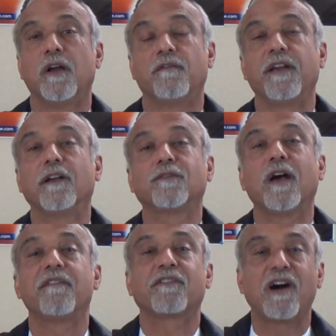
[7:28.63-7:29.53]
We also
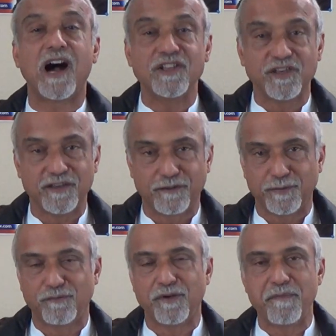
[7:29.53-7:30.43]
have kanjis,
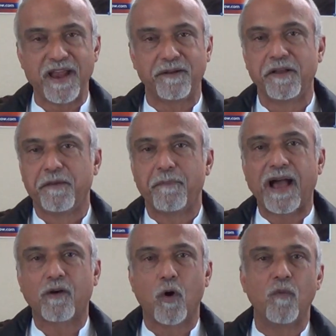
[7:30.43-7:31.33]
which we made
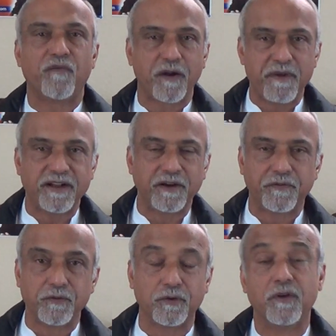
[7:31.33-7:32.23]
back home, fermented
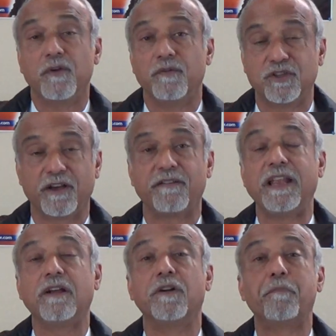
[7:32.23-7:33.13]
food, which are
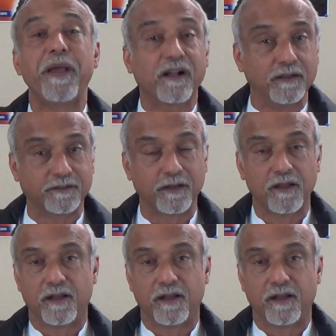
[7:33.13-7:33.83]
really good. Pickles.